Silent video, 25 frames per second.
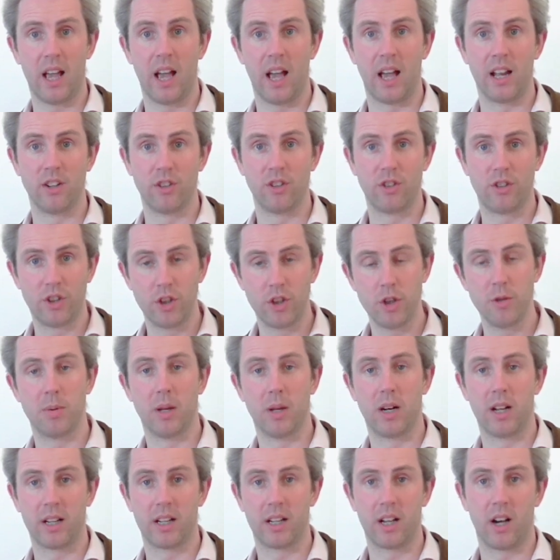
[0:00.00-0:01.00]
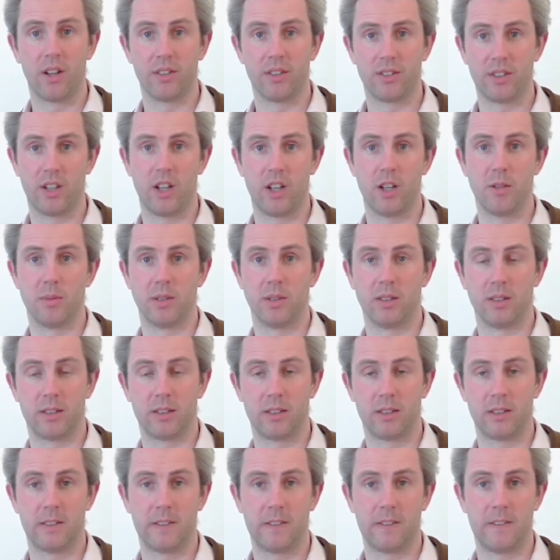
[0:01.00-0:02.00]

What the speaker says: and tubular carcinomas.